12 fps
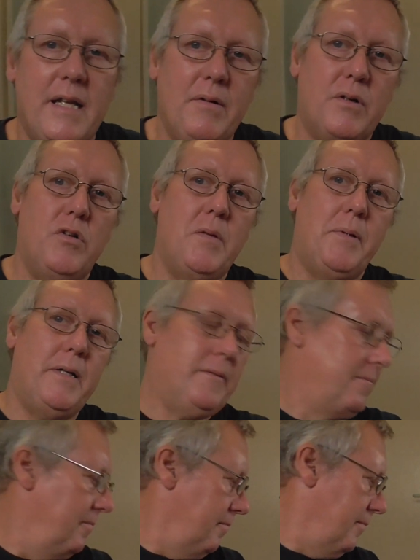they were
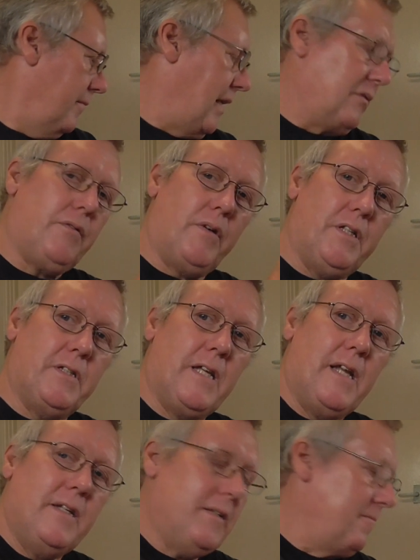grouping. That's
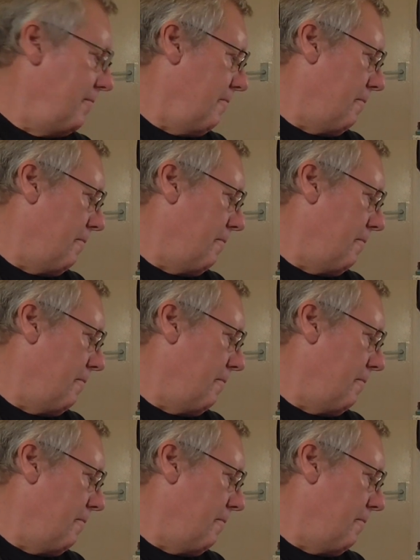freestanding.